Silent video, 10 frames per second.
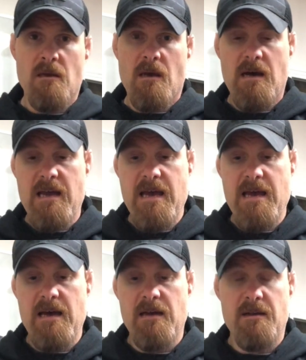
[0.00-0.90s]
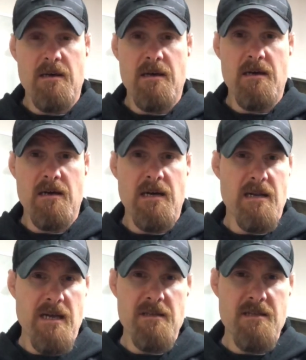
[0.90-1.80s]
I had a
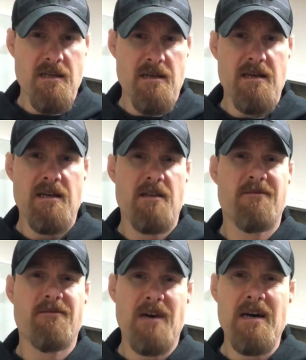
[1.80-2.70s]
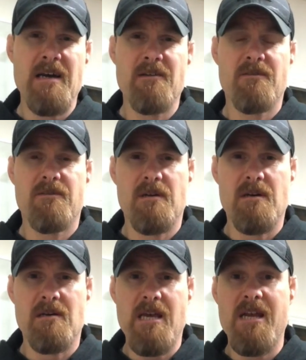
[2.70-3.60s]
1995
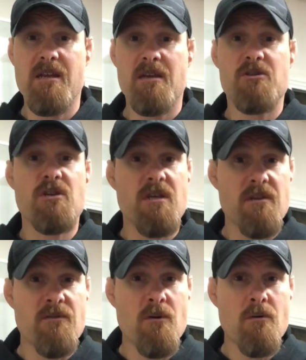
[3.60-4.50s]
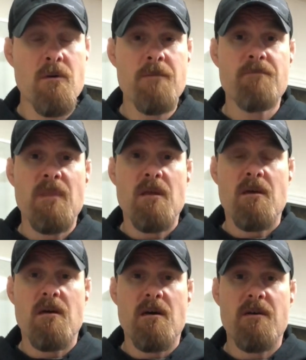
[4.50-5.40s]
80-inch Evo
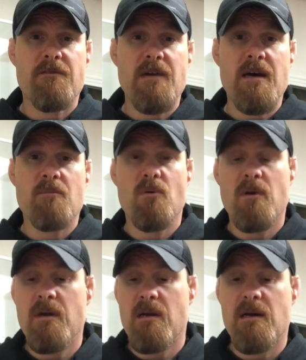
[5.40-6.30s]
Fatboy.